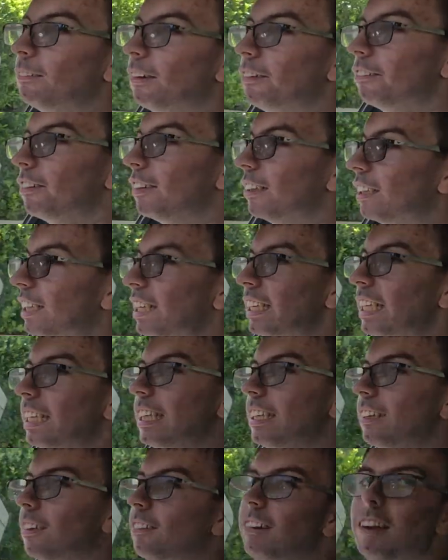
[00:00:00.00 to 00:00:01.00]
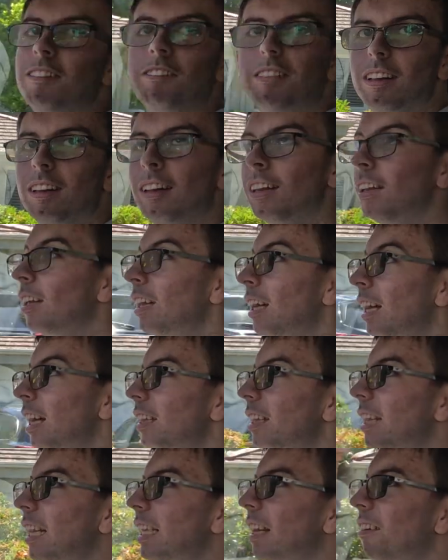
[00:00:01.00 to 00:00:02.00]
whether in the city or wherever.
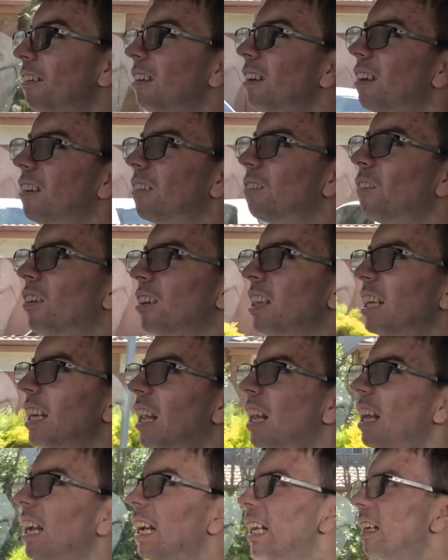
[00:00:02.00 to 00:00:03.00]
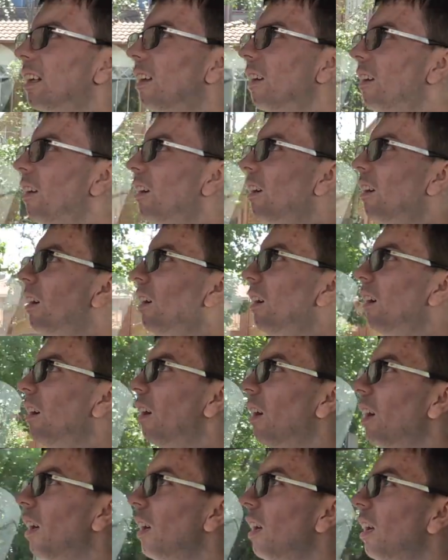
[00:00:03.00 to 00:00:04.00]
So let's have a look. What's it like?
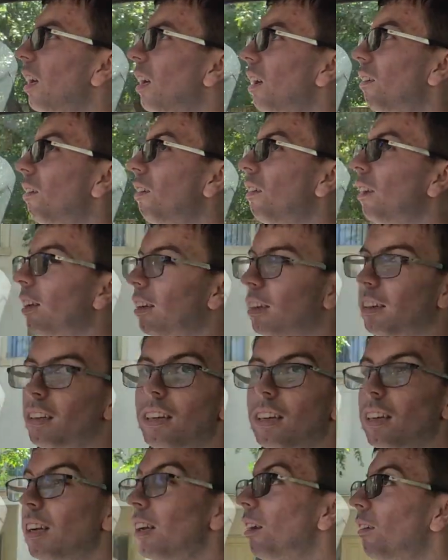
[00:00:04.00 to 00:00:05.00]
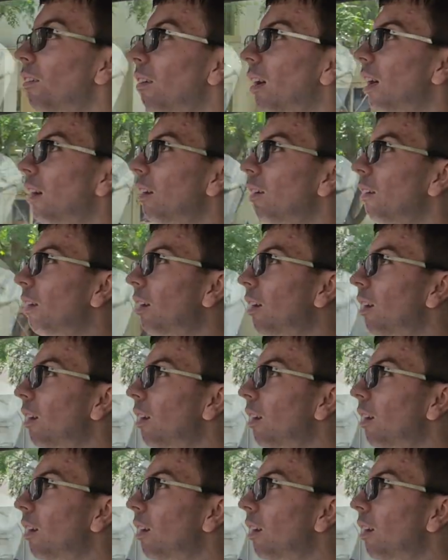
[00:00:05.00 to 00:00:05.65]
Oh. Well,